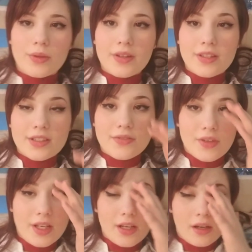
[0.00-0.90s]
This
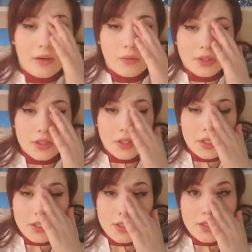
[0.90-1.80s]
video is
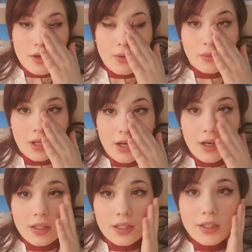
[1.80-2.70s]
already so
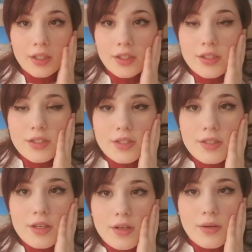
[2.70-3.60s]
long,
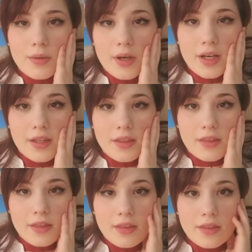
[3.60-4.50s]
so I
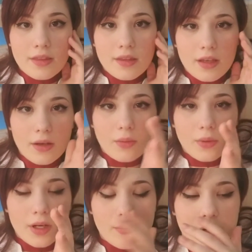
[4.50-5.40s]
think what
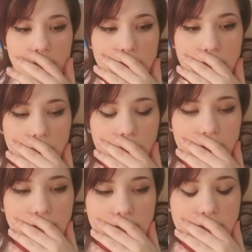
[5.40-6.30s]
I'm gonna do
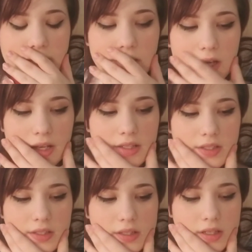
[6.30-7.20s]
is
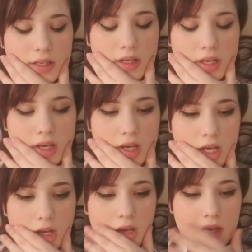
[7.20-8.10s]
just
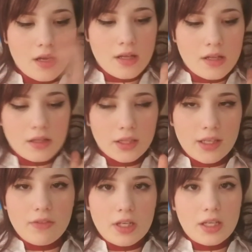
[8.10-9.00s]

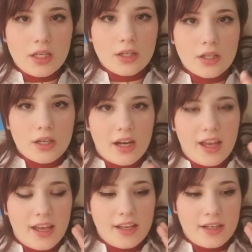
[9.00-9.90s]
leave it here,
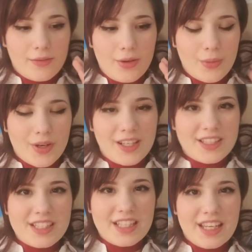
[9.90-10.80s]
and if you want to
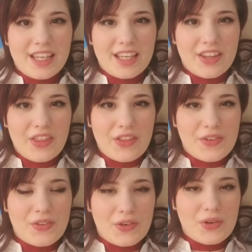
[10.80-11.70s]
see the
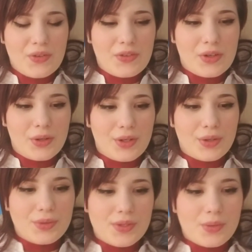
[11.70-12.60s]
full
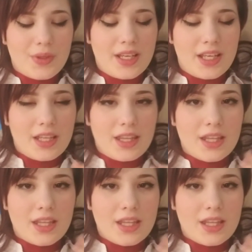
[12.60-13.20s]
photos with